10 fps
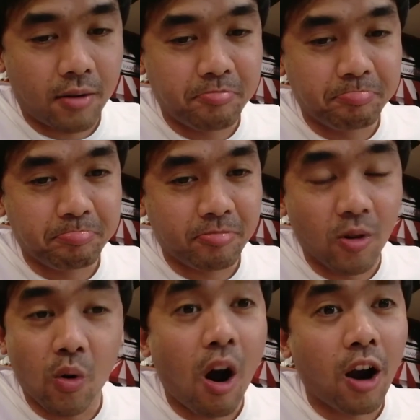
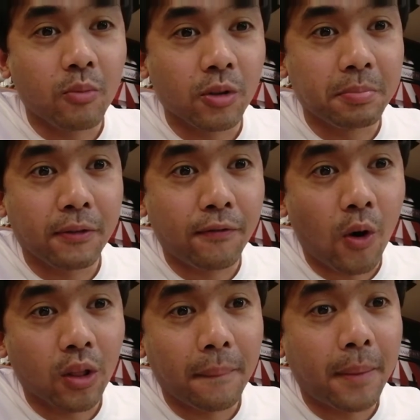no harm will
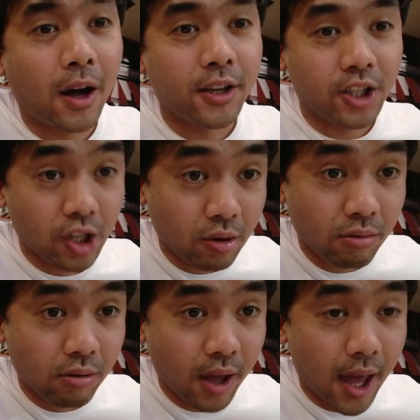befall upon
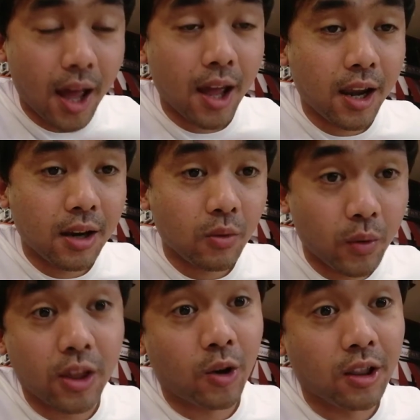you and
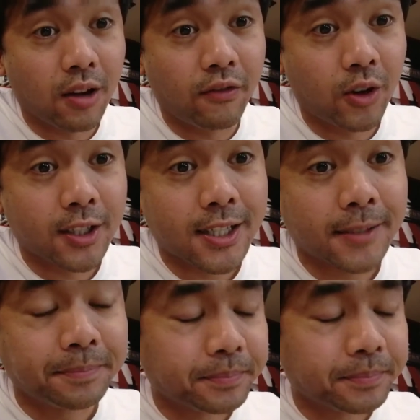with your loved ones.